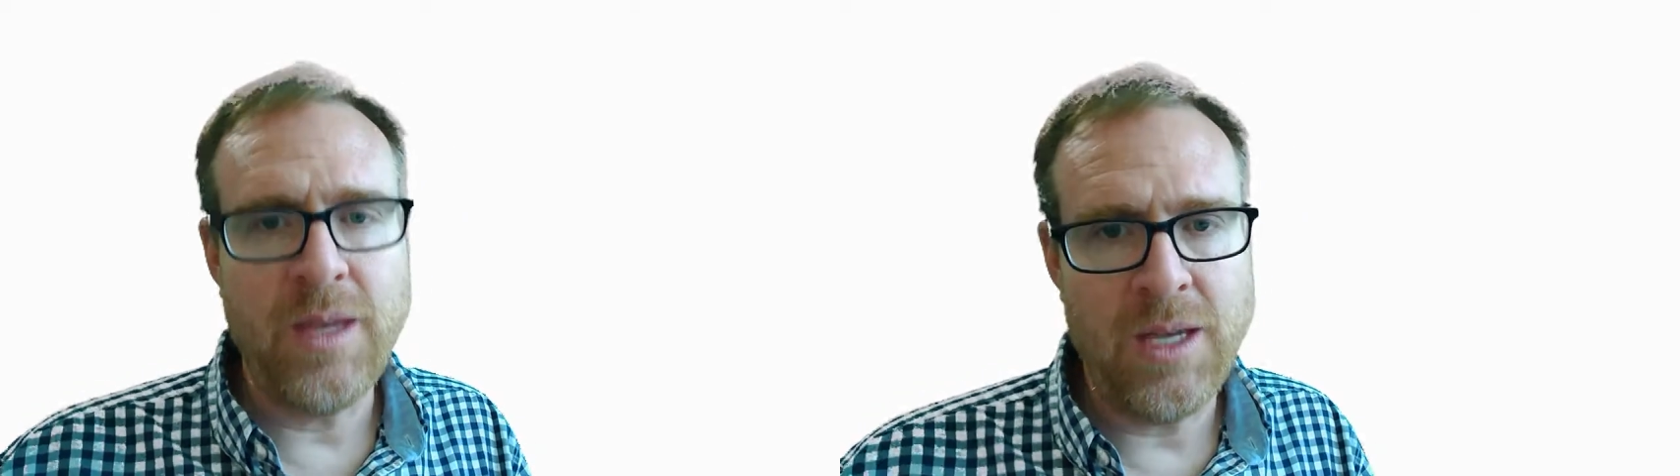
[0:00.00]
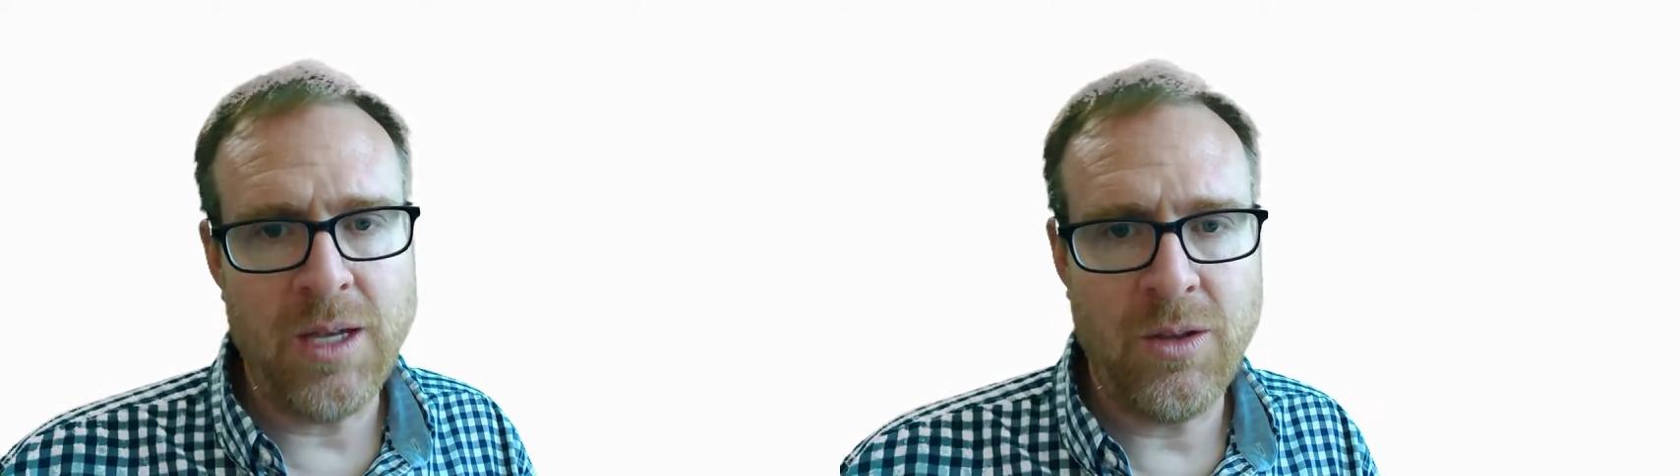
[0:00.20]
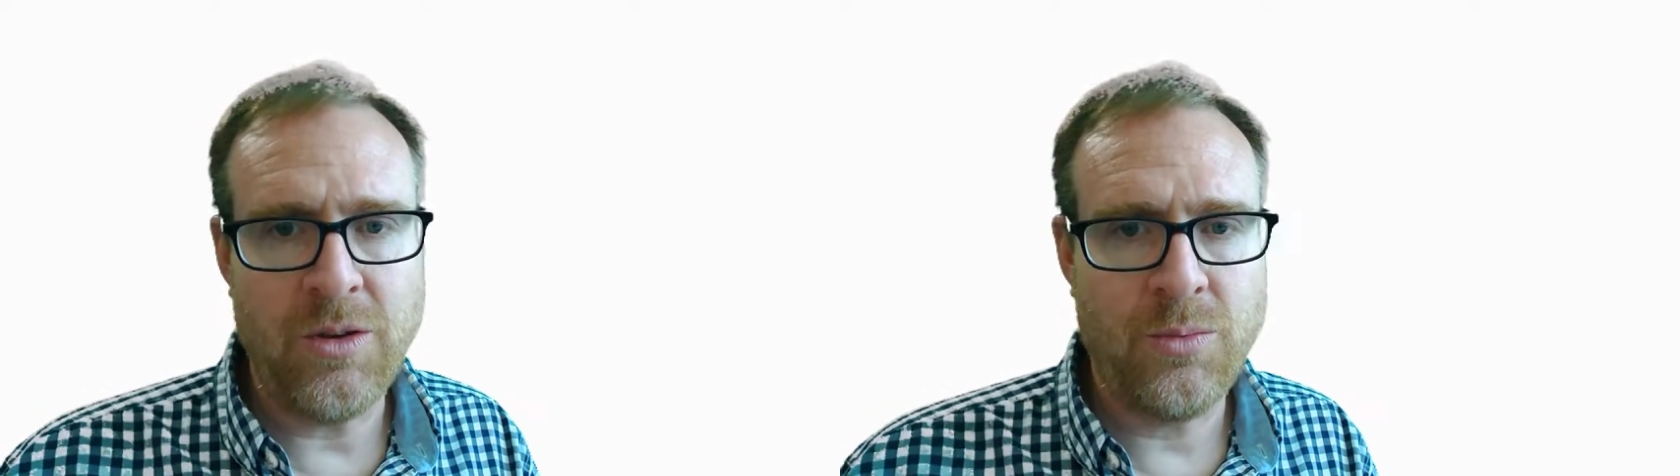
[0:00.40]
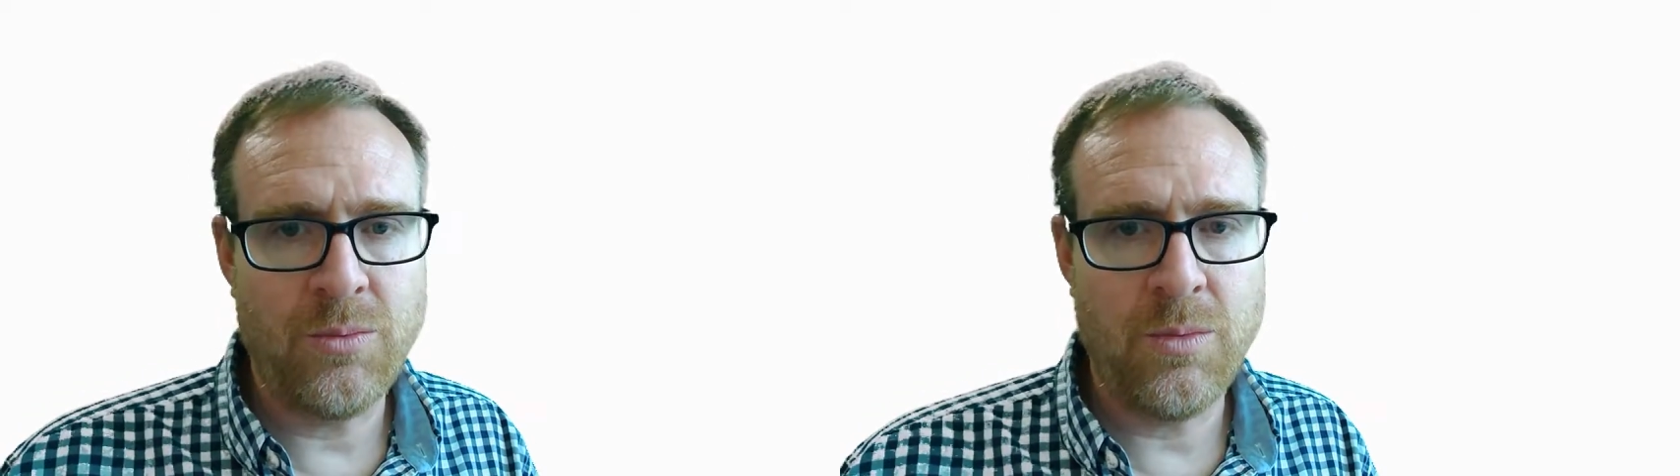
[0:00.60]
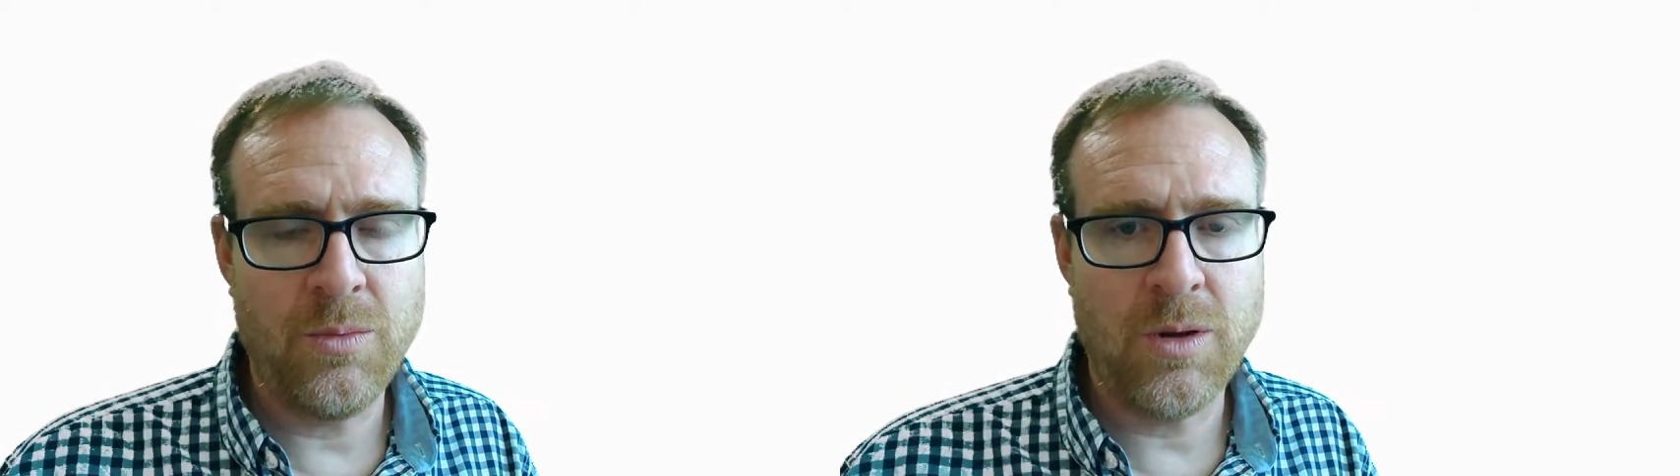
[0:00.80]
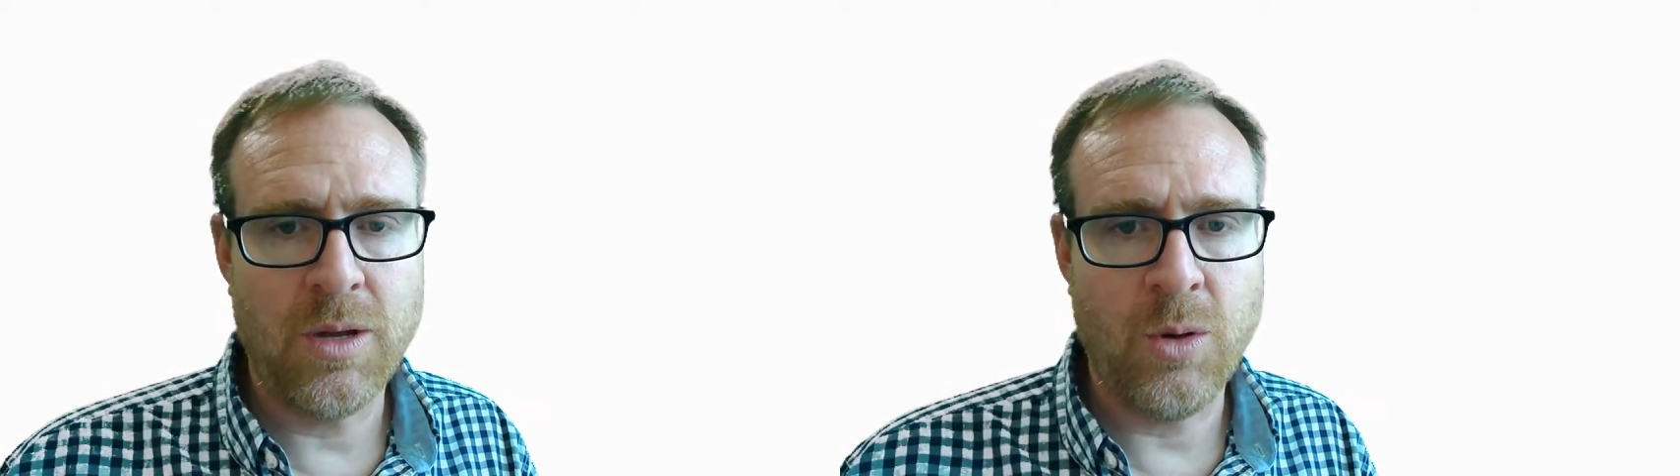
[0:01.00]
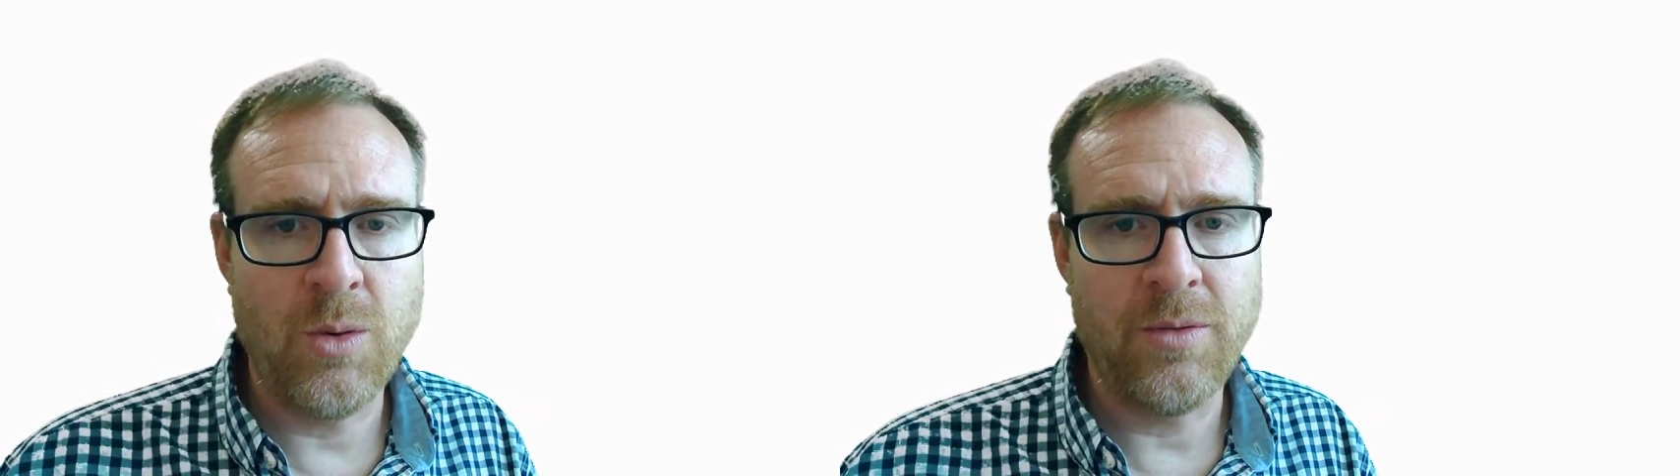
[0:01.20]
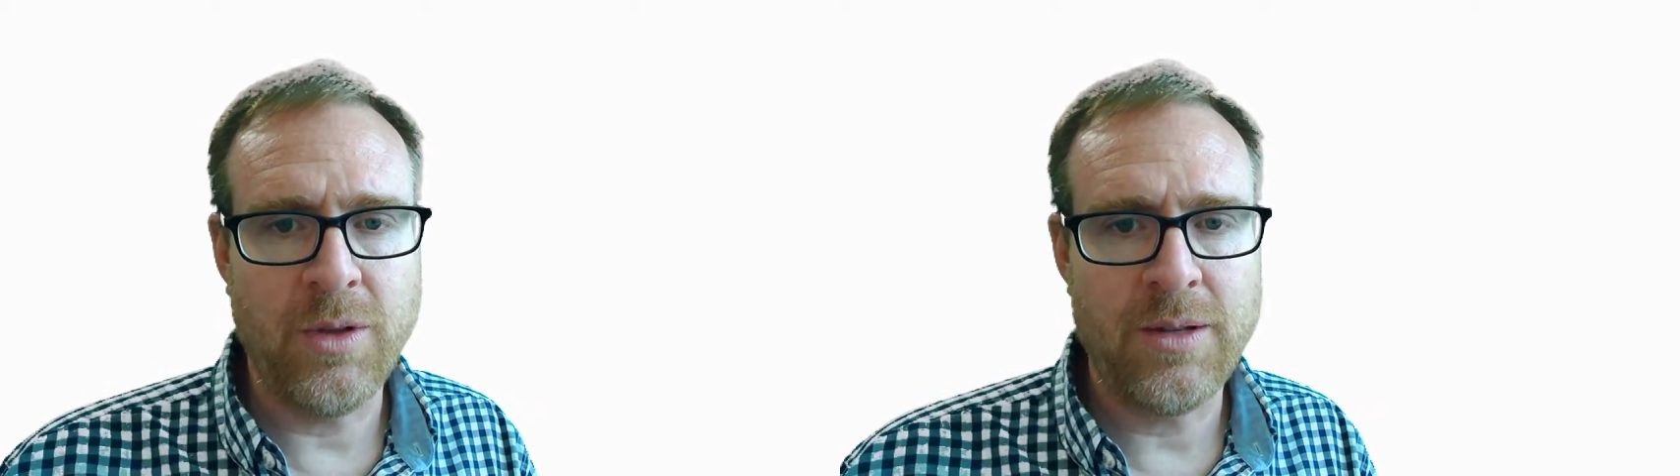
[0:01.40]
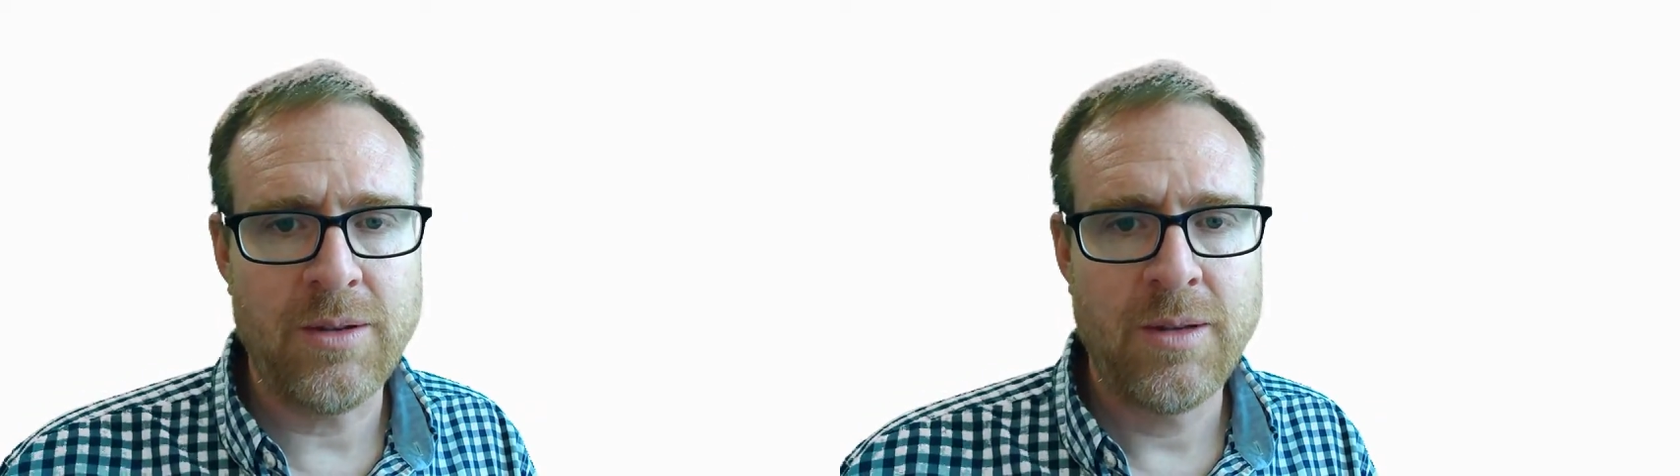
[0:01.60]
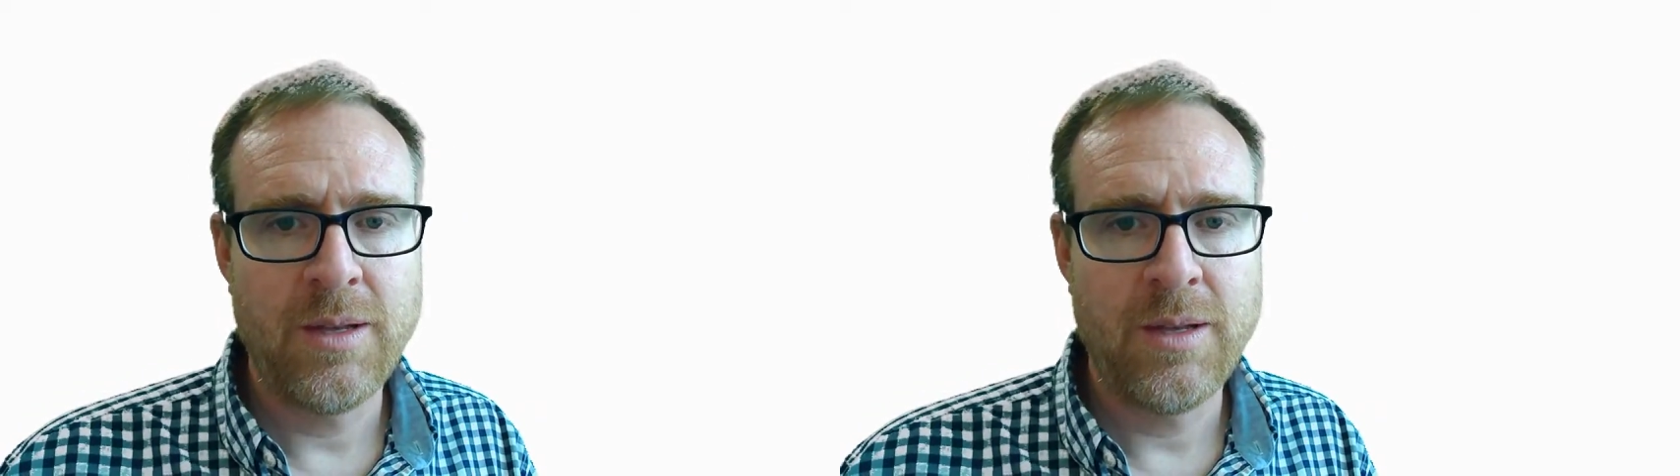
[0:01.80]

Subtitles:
English equivalent.